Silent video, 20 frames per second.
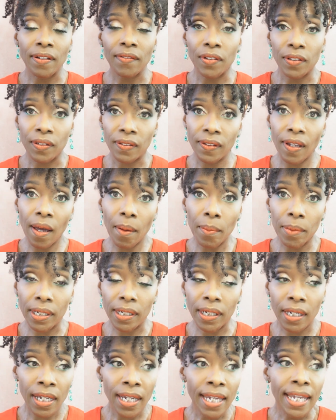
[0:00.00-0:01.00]
of the
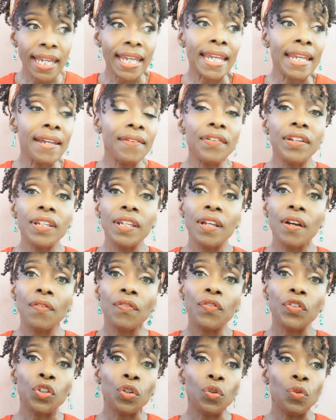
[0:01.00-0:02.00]
stomach, even
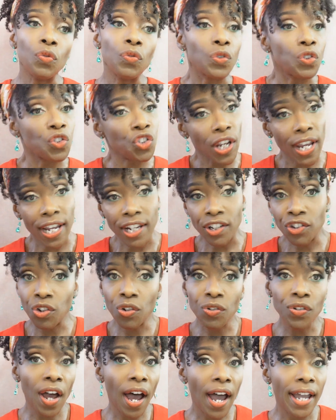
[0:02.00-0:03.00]
if you've changed
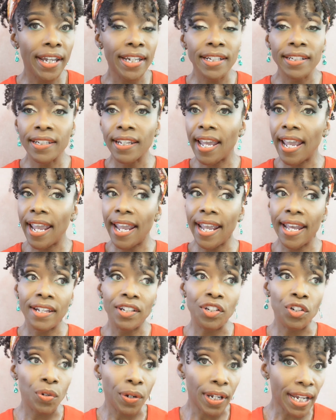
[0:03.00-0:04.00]
your diet
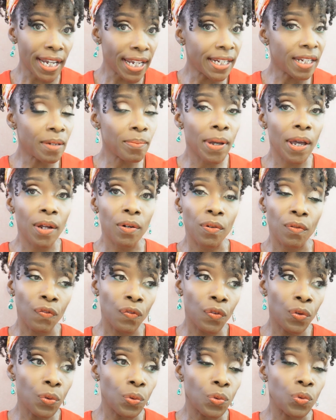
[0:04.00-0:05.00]
and you're eating better
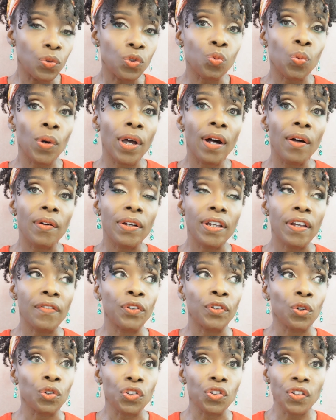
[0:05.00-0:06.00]
foods, well,
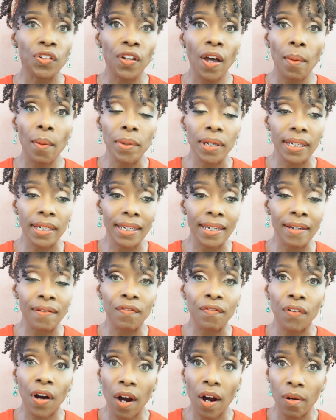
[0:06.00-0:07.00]
if your stomach
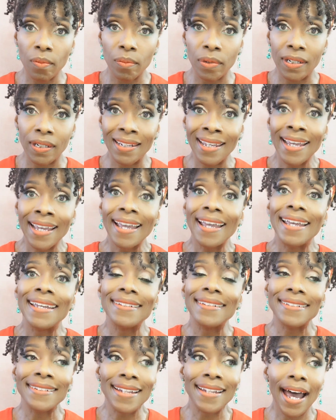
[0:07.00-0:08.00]
environment
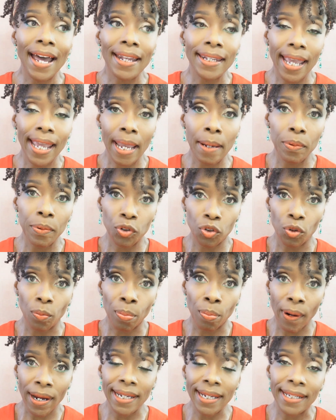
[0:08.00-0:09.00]
is not able to
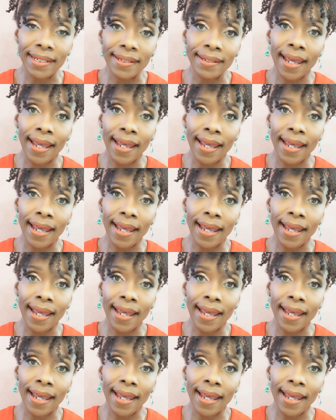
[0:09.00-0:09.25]
break it